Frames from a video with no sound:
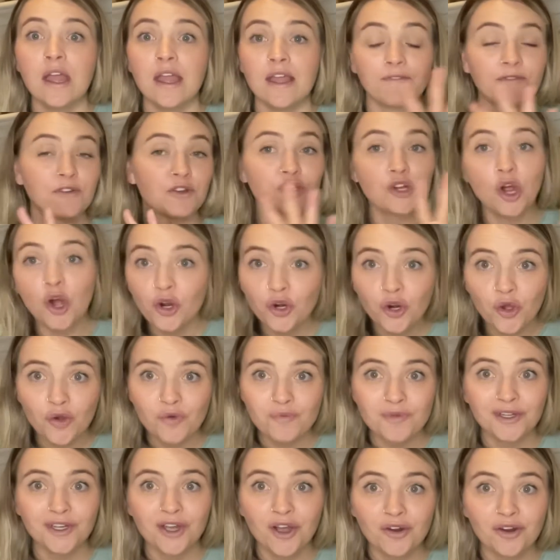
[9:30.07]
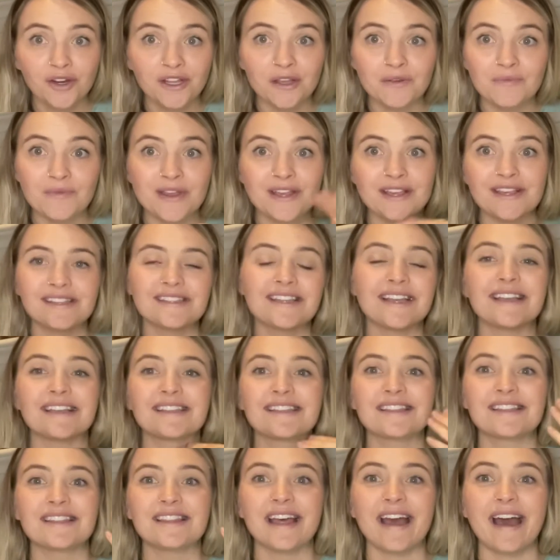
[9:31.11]
don't know what meconium is,
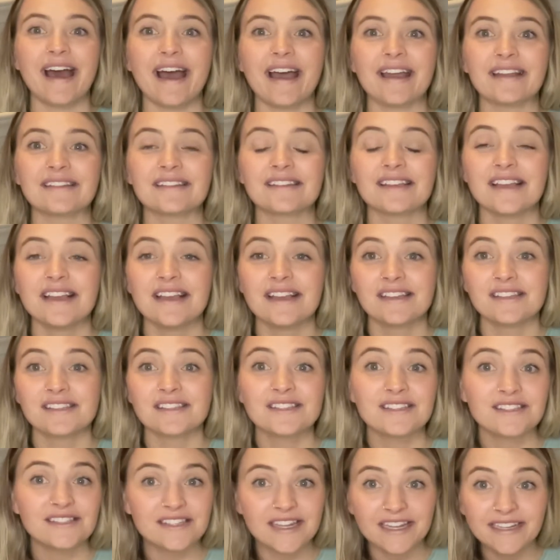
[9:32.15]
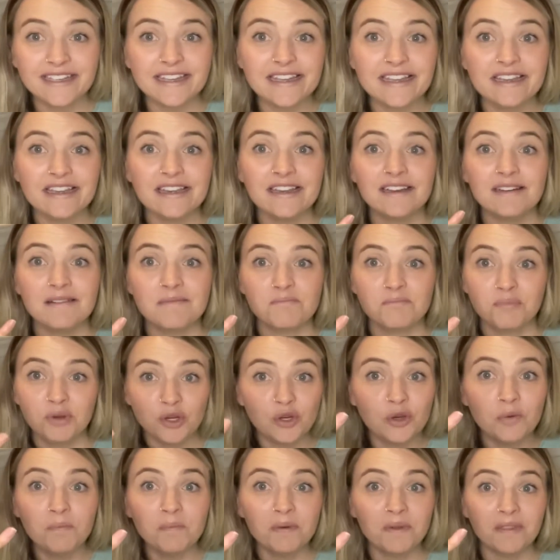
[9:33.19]
it's that sticky
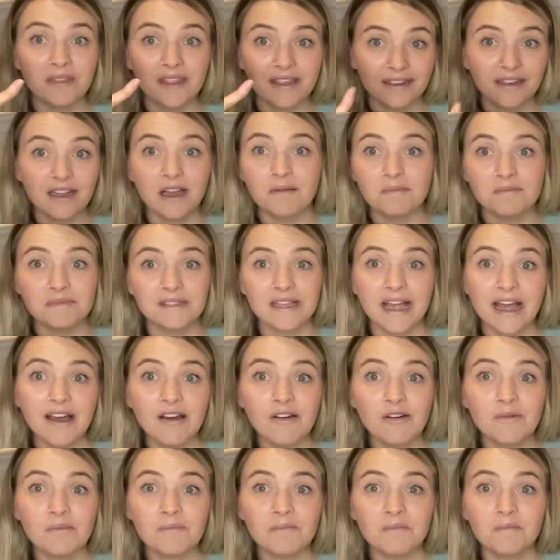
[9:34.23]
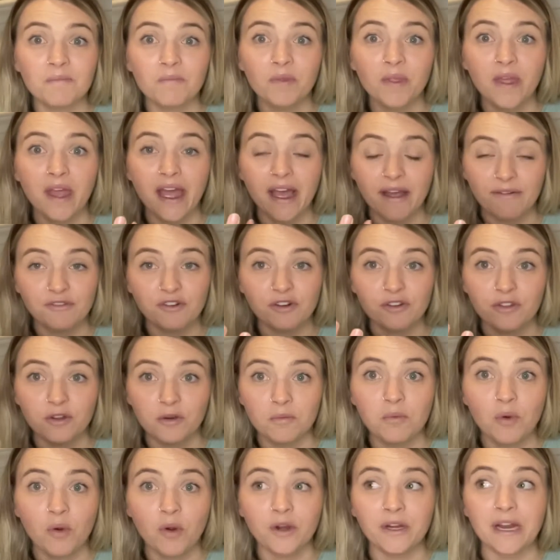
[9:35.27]
poop that comes out after they're
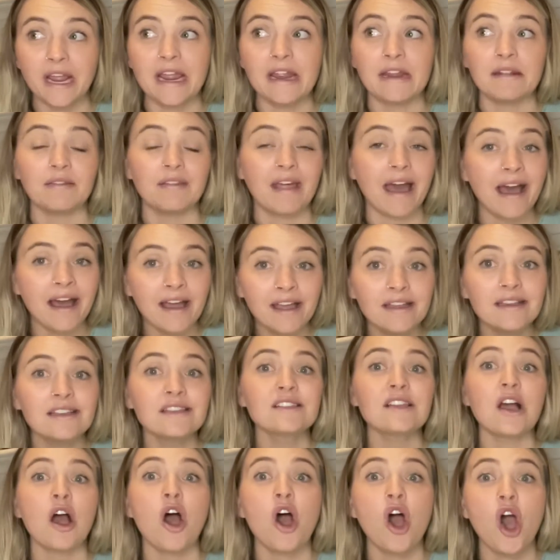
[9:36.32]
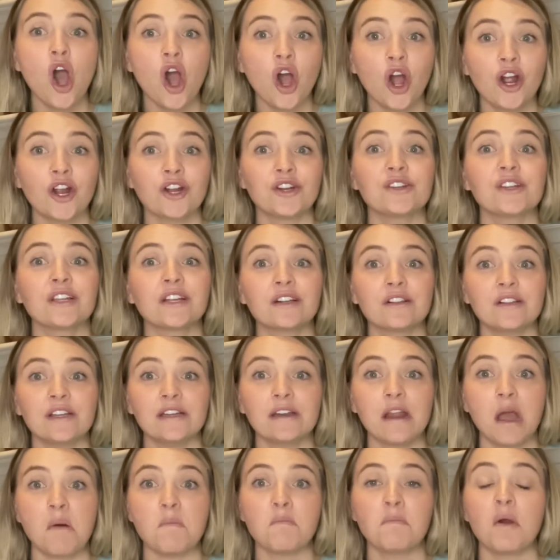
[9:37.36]
born, and that is hard to clean
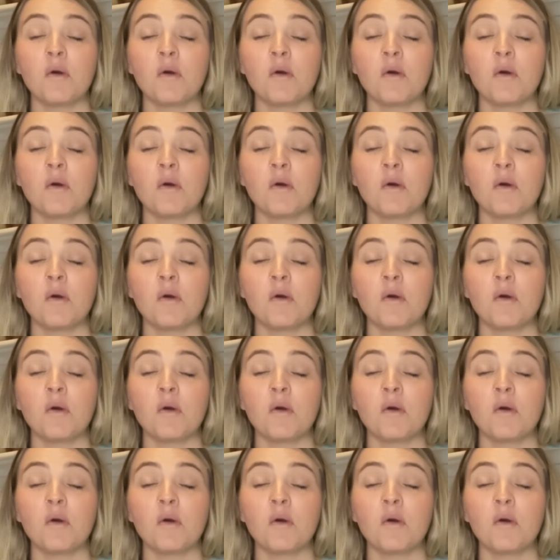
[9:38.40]
up.